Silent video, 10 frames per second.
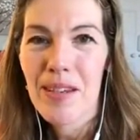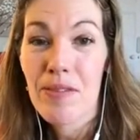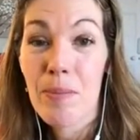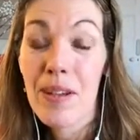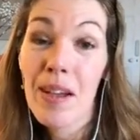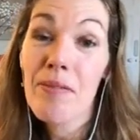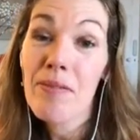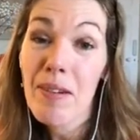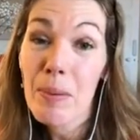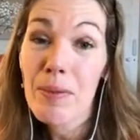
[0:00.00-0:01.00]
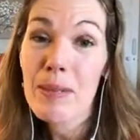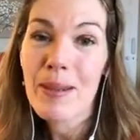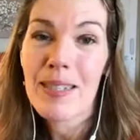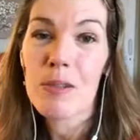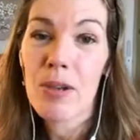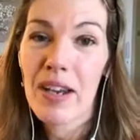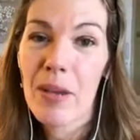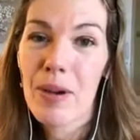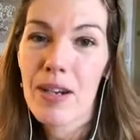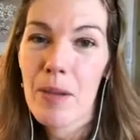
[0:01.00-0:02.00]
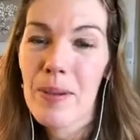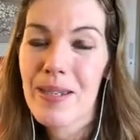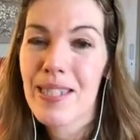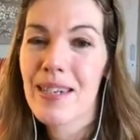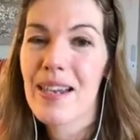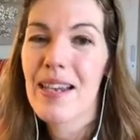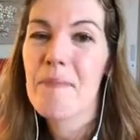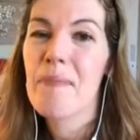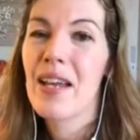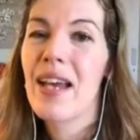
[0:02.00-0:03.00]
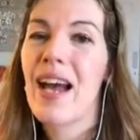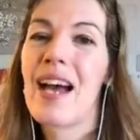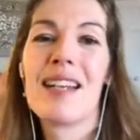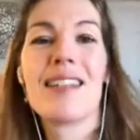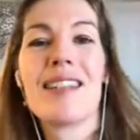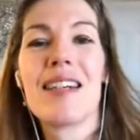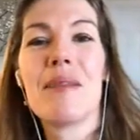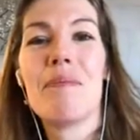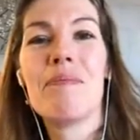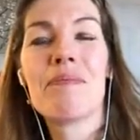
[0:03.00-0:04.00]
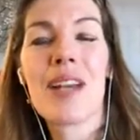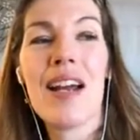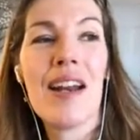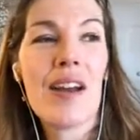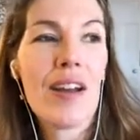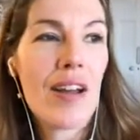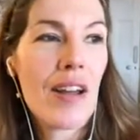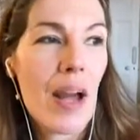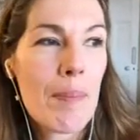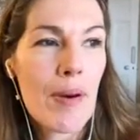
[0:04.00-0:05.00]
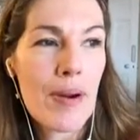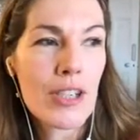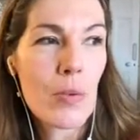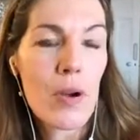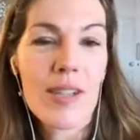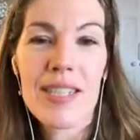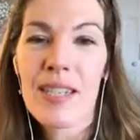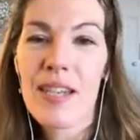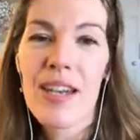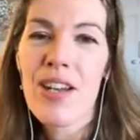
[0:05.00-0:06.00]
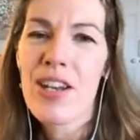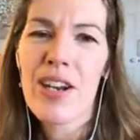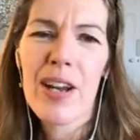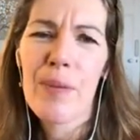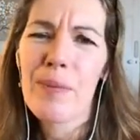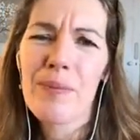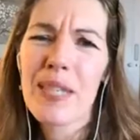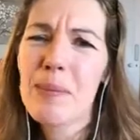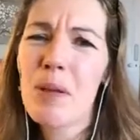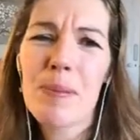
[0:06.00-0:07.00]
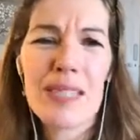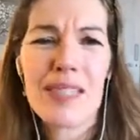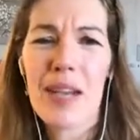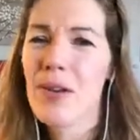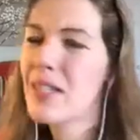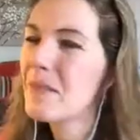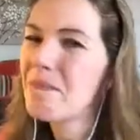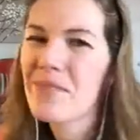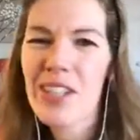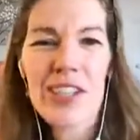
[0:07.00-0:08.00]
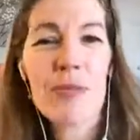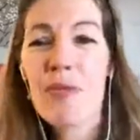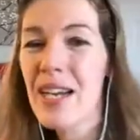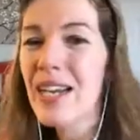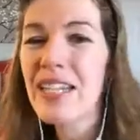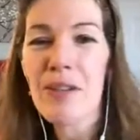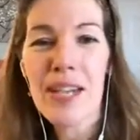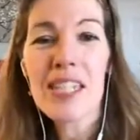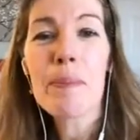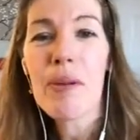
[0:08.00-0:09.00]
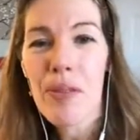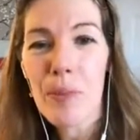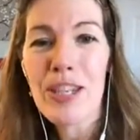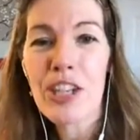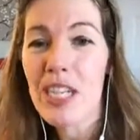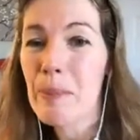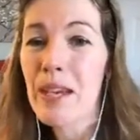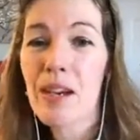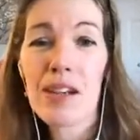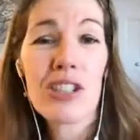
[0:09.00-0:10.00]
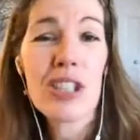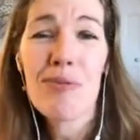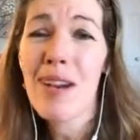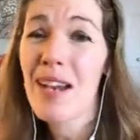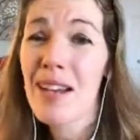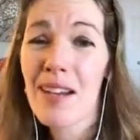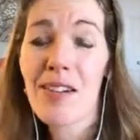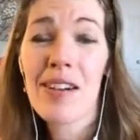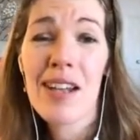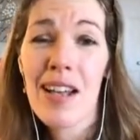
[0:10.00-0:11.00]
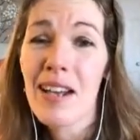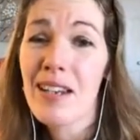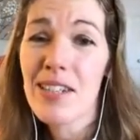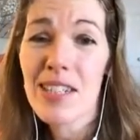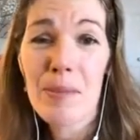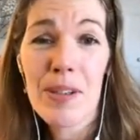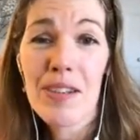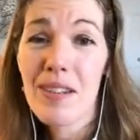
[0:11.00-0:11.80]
very well-respected lawyer who I know personally. And her approach was, small business owners, you just really don't need to bother with GDPR. Just rely on legitimate